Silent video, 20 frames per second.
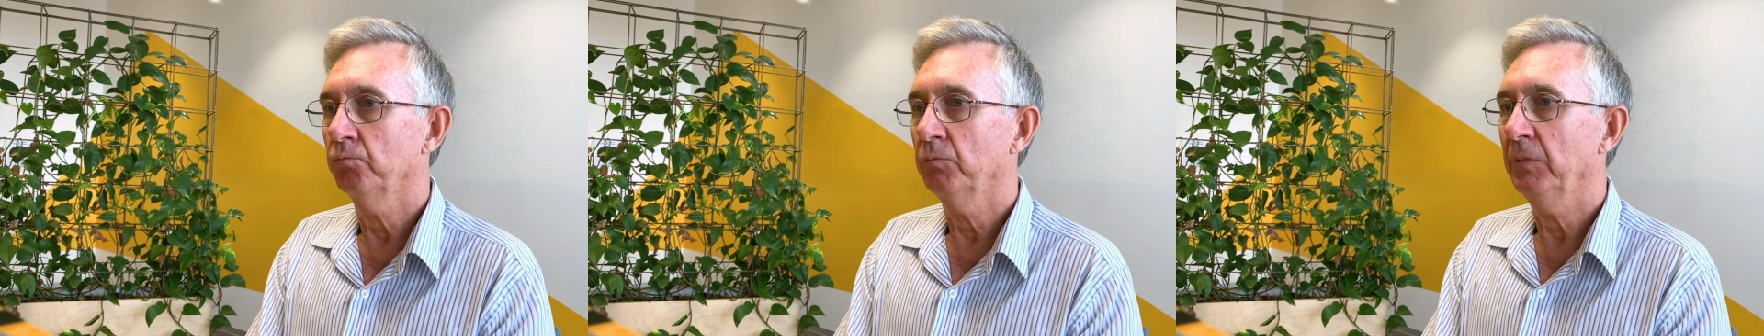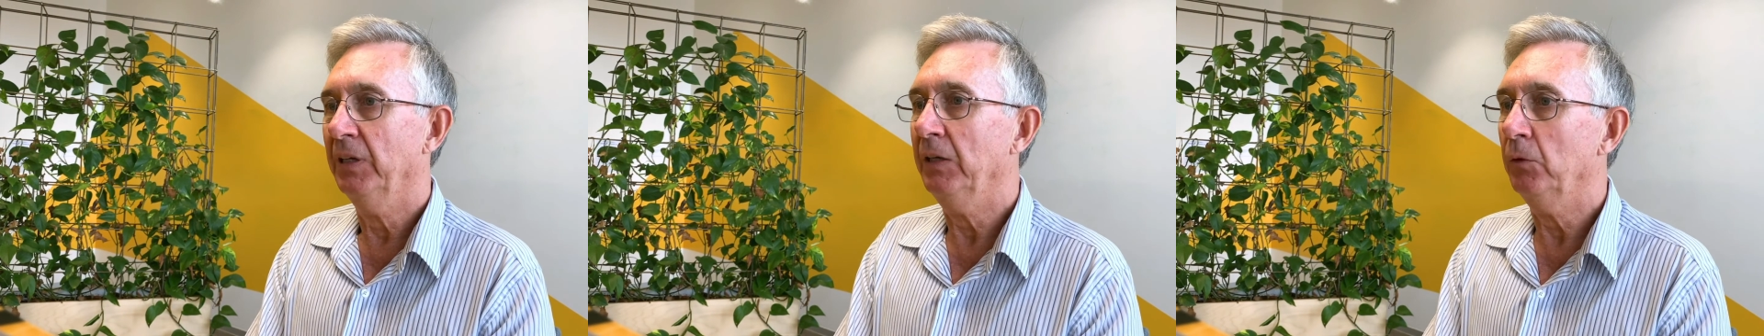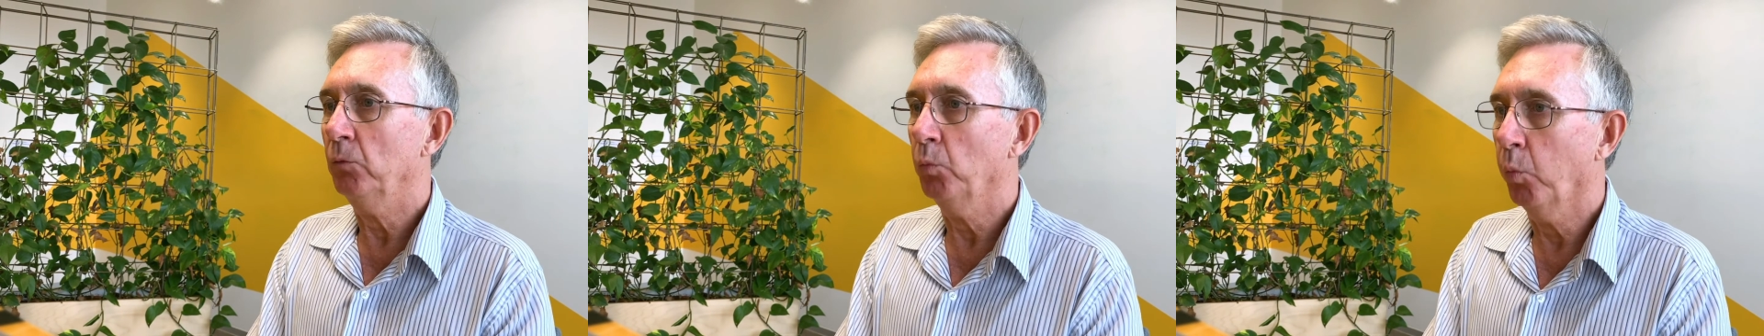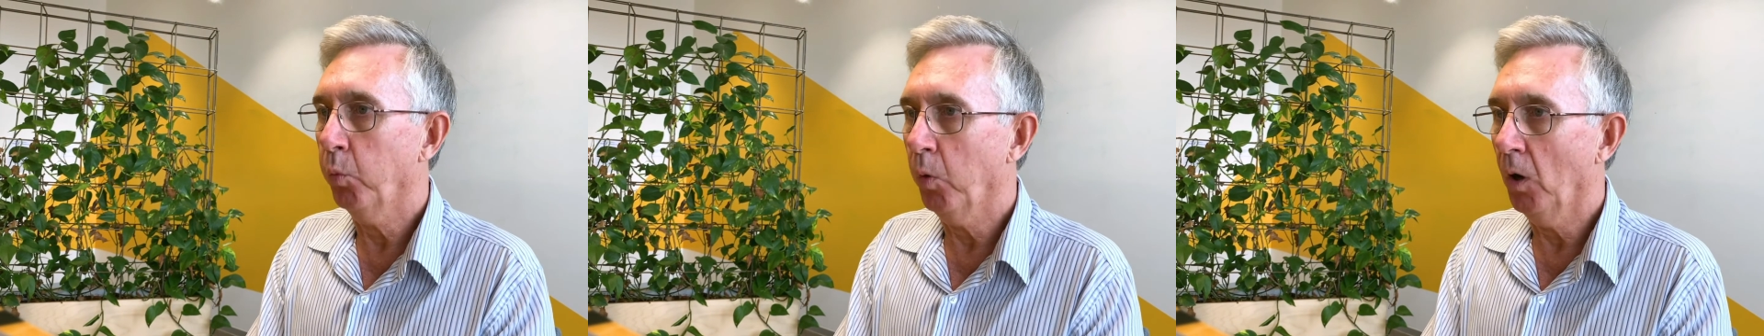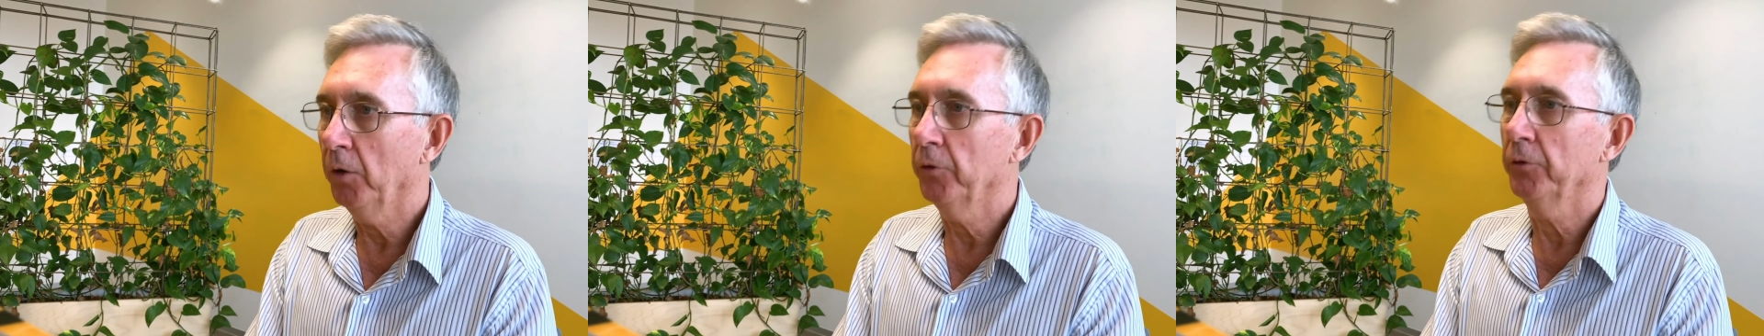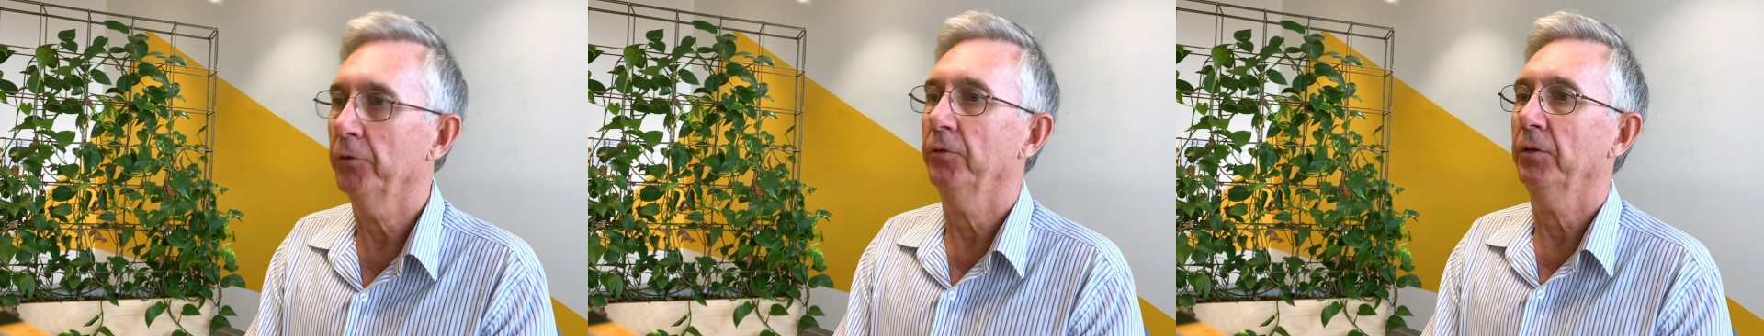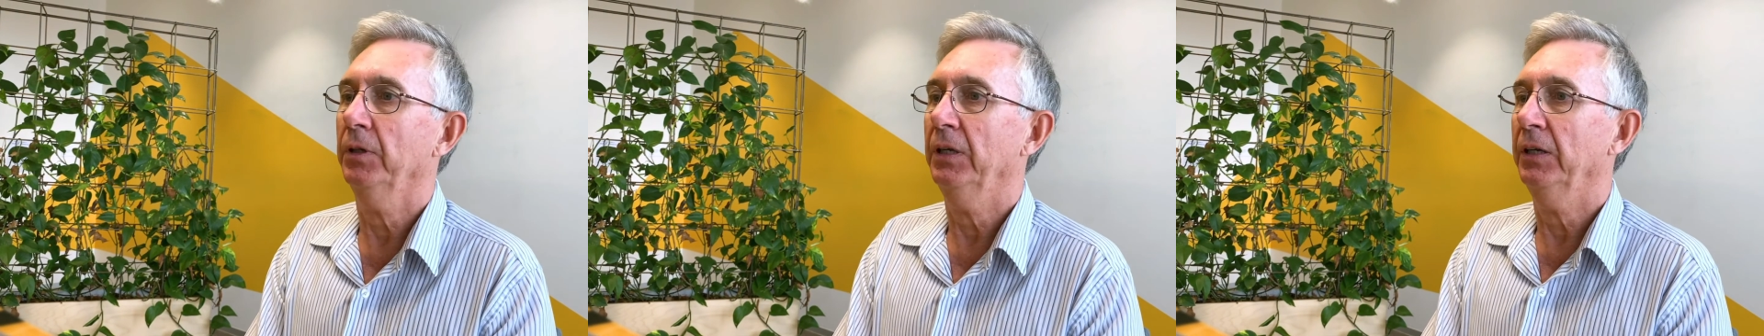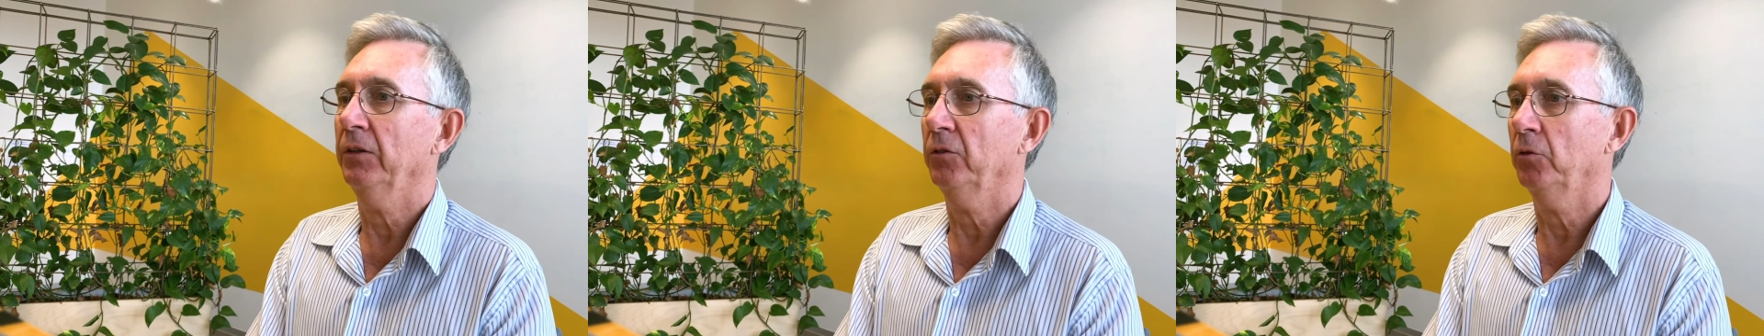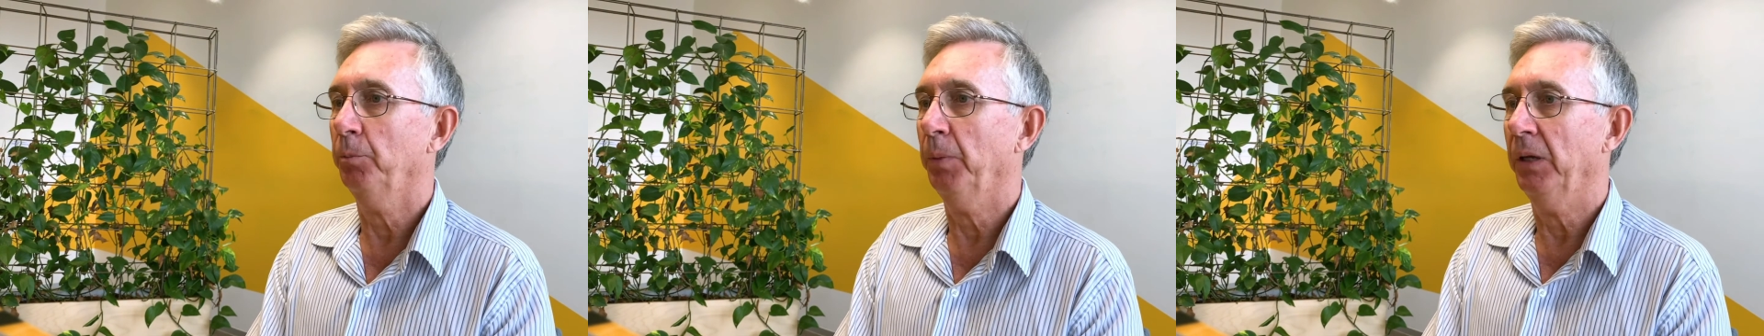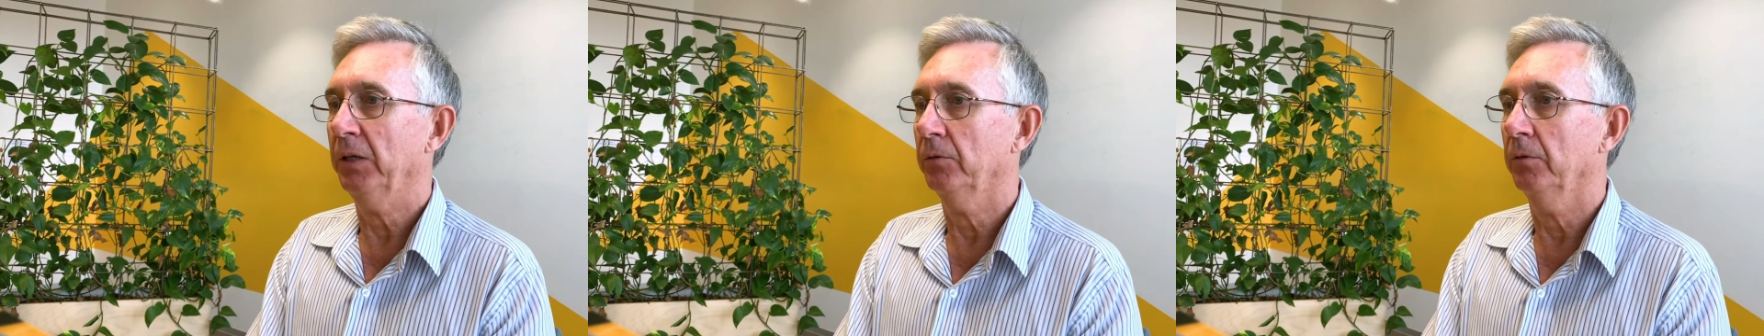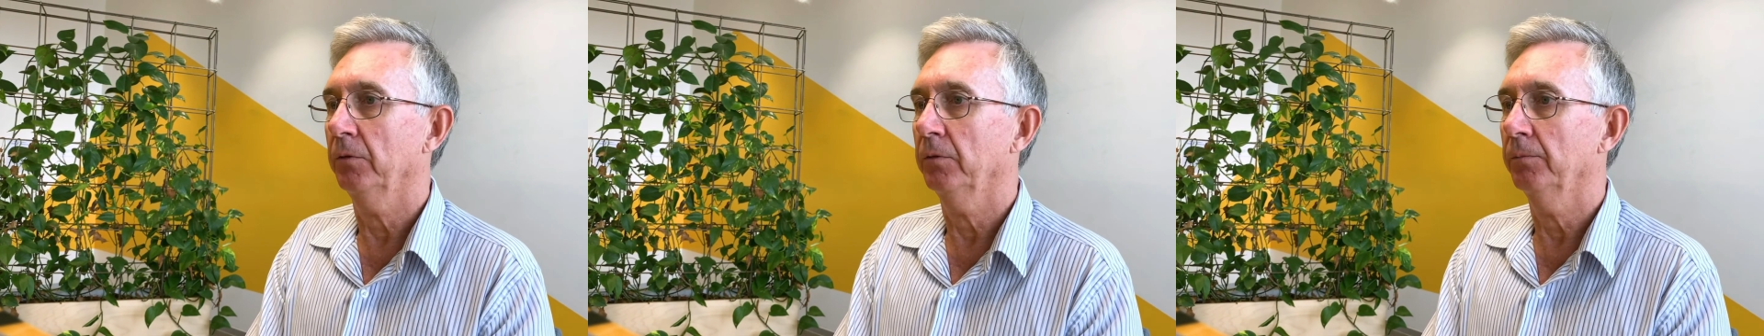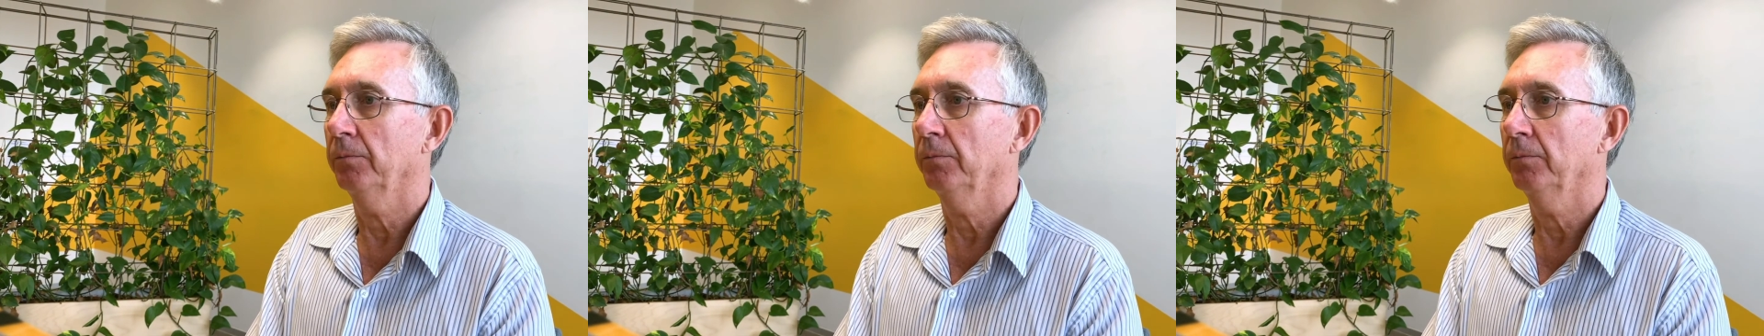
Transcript: It was expected.